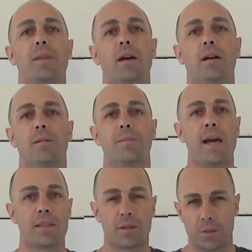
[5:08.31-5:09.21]

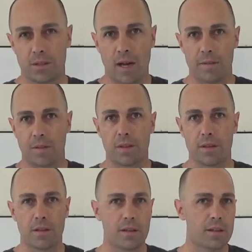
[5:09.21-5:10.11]
That throws off
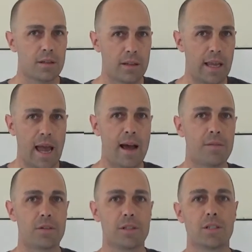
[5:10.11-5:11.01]
the
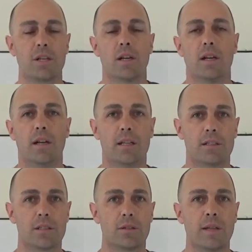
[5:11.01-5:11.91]
average, and
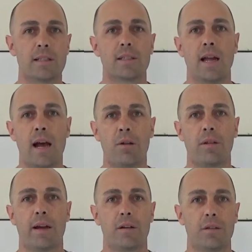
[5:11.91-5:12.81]
so that's an outlier.